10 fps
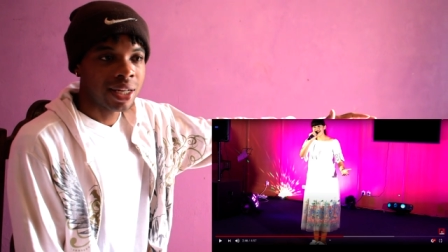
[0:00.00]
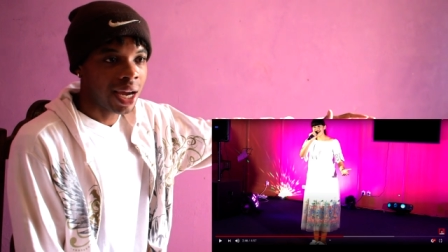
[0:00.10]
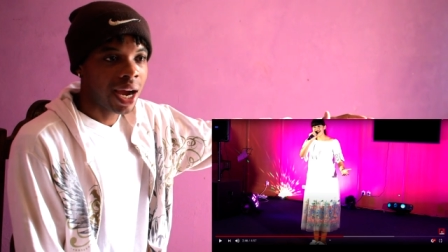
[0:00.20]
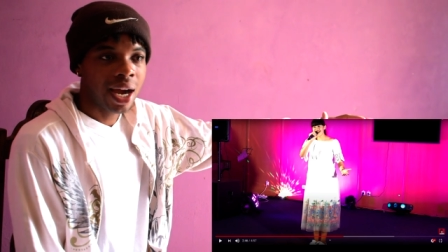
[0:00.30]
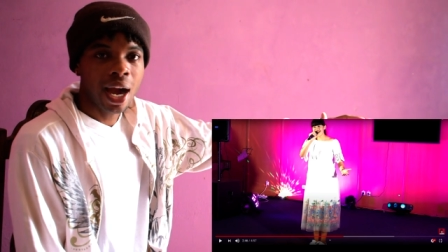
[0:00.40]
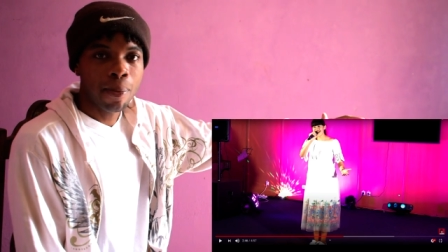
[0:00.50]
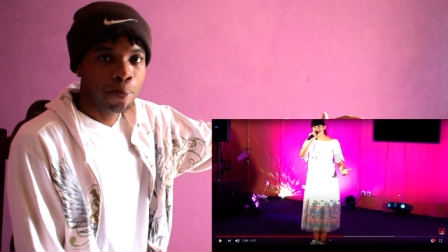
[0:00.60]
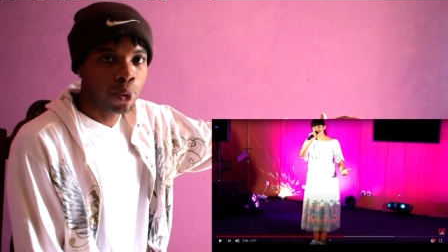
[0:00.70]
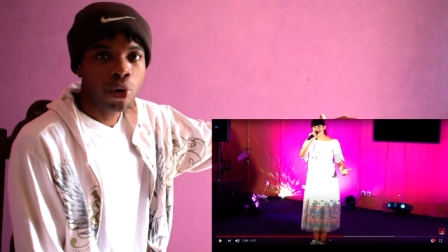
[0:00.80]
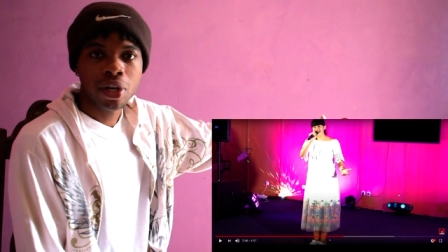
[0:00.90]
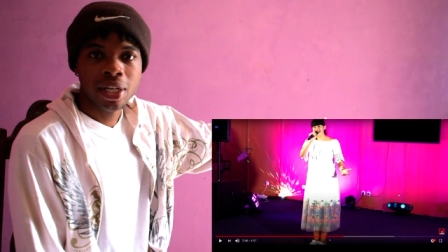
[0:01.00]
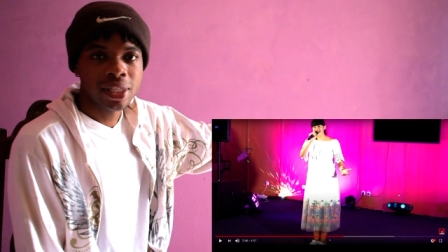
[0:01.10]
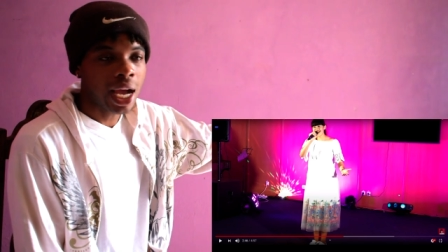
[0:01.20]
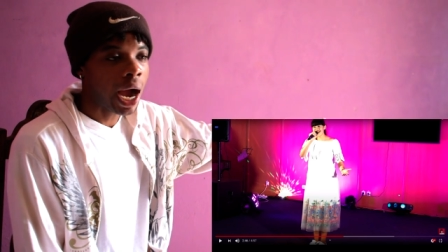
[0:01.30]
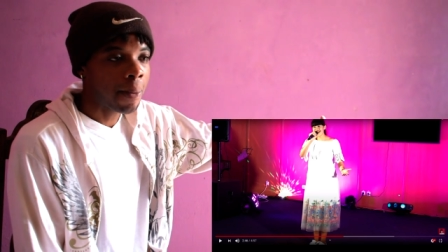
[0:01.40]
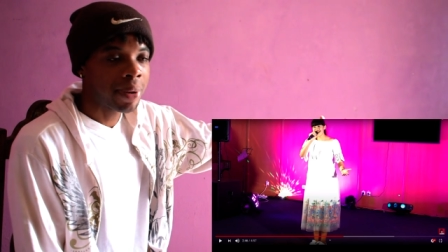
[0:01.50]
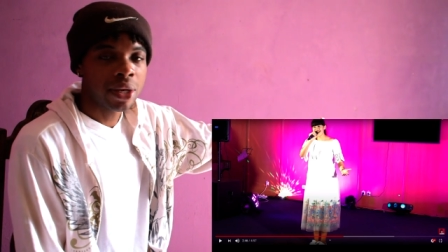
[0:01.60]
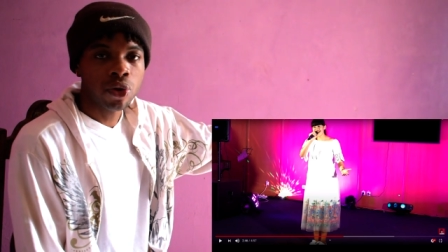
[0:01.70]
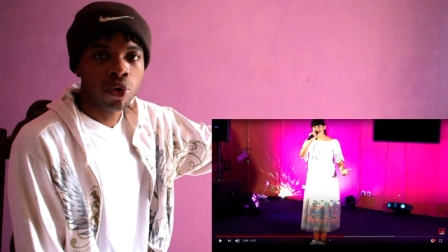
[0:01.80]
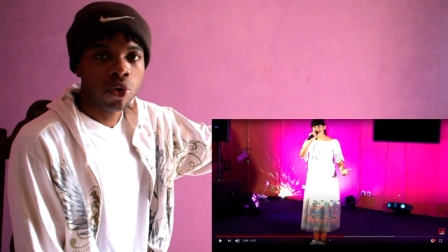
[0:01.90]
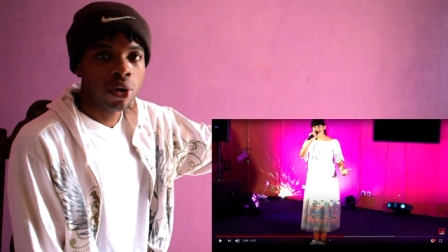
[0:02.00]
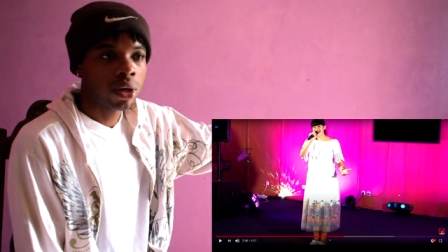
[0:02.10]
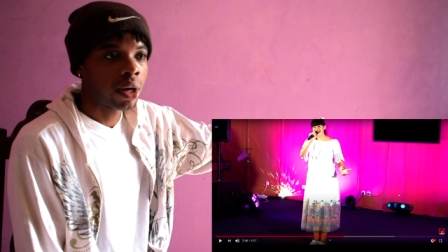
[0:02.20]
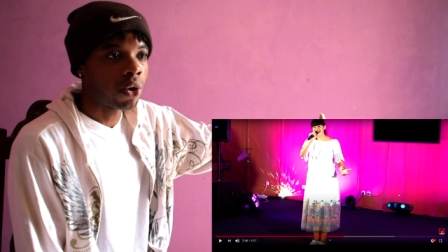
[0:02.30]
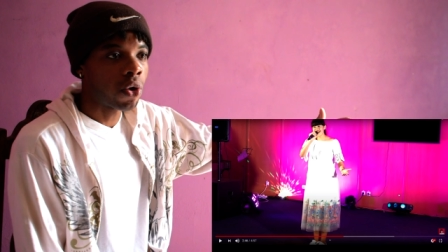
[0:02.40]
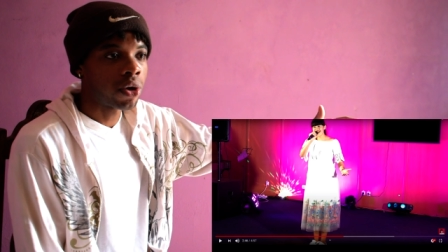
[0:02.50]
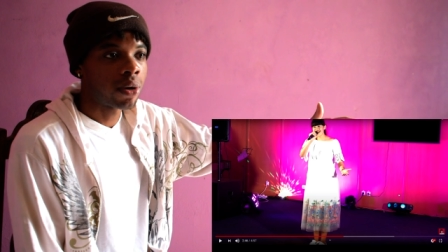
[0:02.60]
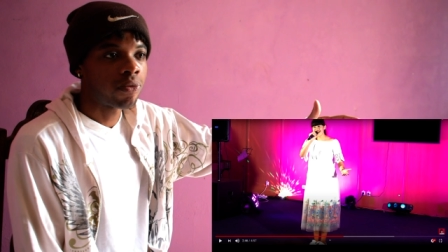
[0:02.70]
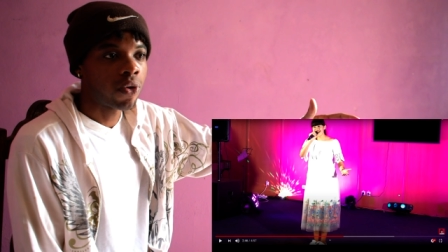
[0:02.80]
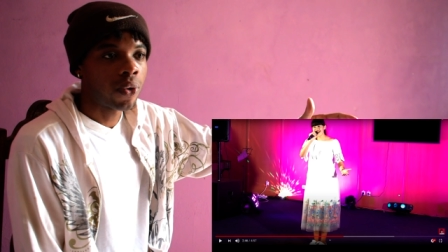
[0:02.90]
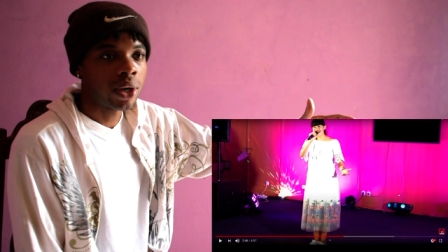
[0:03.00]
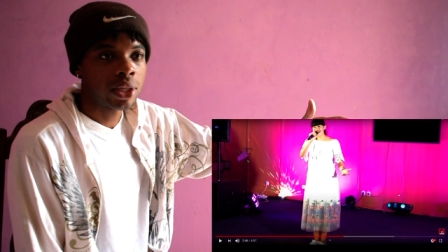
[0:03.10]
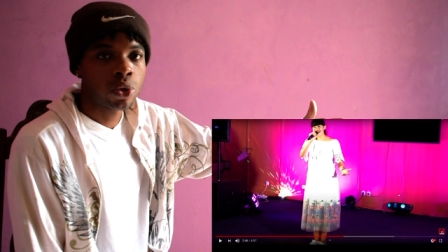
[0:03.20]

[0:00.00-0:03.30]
Nah, I'm bored of this. I've been growing up for